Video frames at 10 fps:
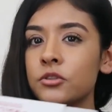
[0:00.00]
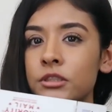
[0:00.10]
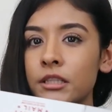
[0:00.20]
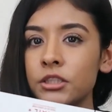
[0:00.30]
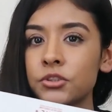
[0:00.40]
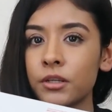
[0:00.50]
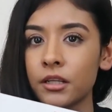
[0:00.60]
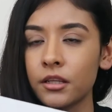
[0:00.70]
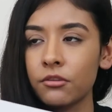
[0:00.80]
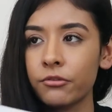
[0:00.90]
send this
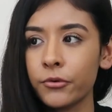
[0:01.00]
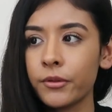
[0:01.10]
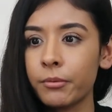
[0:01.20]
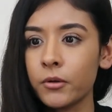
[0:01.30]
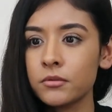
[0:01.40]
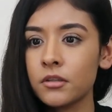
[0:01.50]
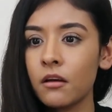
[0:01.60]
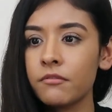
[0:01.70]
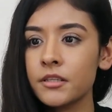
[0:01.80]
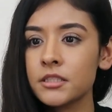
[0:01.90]
directly through the post
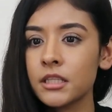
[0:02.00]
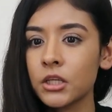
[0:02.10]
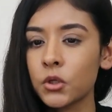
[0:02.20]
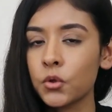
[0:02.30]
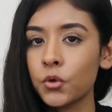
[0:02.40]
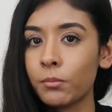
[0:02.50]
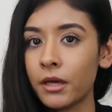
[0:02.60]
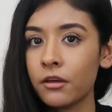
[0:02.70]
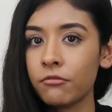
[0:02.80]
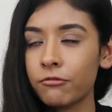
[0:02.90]
office, like you
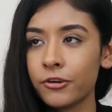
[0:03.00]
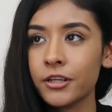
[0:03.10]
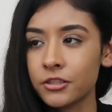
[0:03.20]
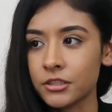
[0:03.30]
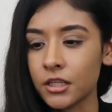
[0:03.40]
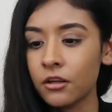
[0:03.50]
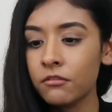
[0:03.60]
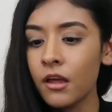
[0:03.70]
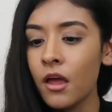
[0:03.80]
pay for it yourself.